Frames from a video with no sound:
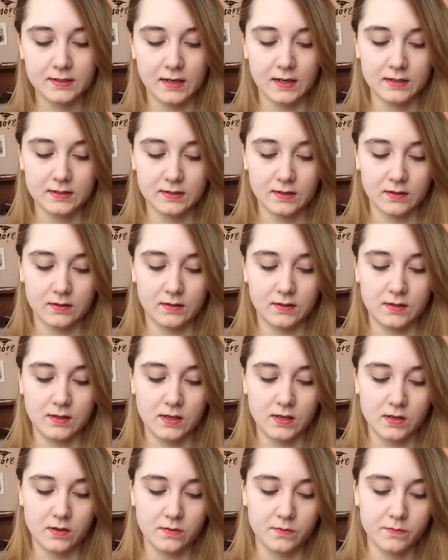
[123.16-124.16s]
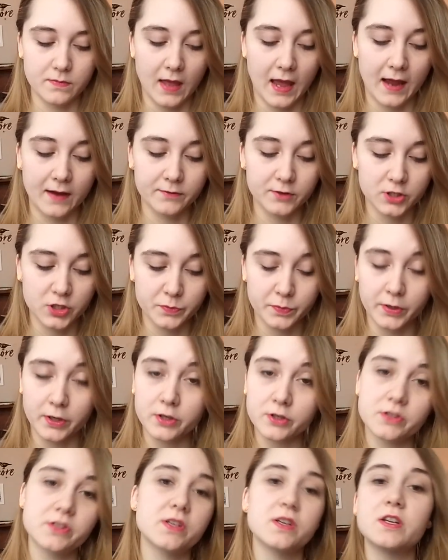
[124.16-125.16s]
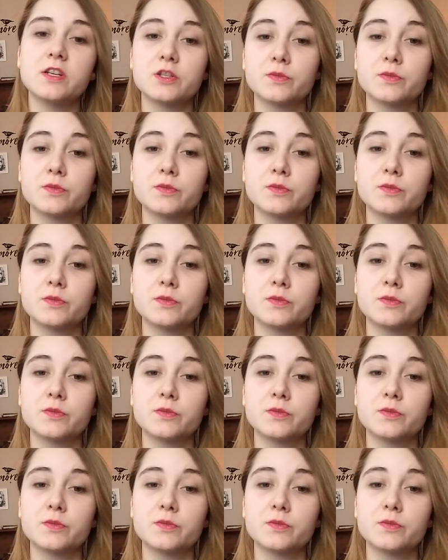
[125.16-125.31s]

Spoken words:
says that the average person